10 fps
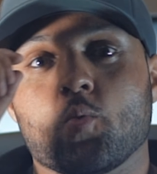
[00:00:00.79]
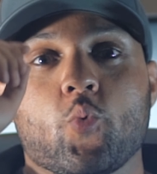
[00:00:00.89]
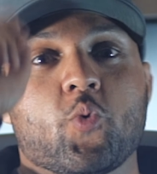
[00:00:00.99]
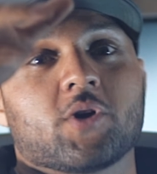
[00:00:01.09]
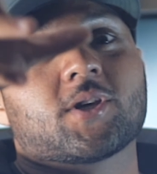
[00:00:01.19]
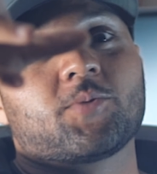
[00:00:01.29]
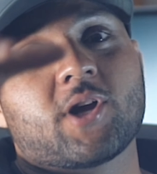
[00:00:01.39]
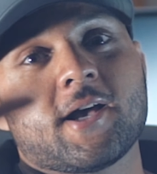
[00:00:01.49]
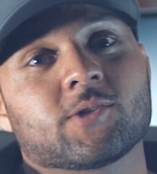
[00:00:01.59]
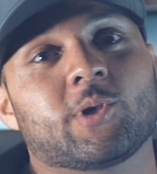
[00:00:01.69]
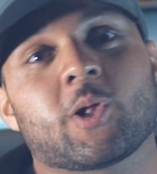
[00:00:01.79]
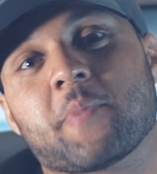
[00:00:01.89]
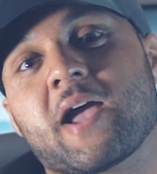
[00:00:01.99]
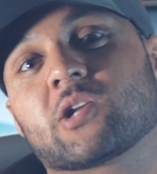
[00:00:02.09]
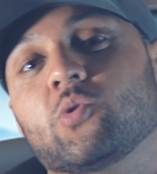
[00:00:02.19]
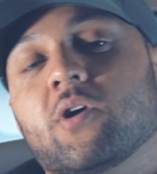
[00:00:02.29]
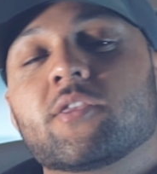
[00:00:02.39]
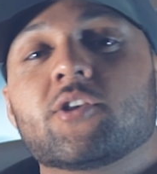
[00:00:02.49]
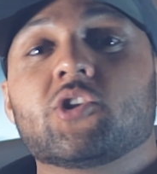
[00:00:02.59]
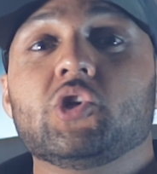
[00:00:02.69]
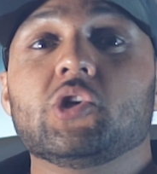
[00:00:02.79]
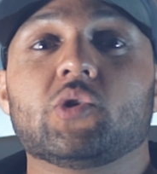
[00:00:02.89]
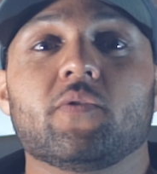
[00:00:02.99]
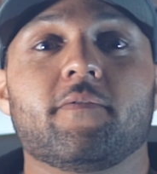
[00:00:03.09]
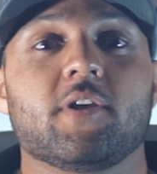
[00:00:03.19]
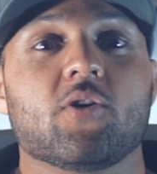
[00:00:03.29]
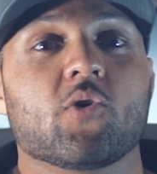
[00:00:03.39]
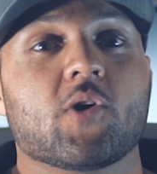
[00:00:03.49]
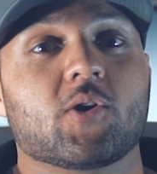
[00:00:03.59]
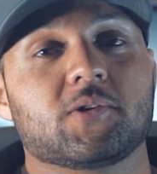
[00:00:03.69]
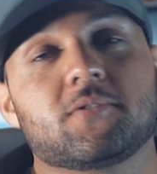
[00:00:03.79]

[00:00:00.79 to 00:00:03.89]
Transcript: what's up you guys welcome back to another youtube video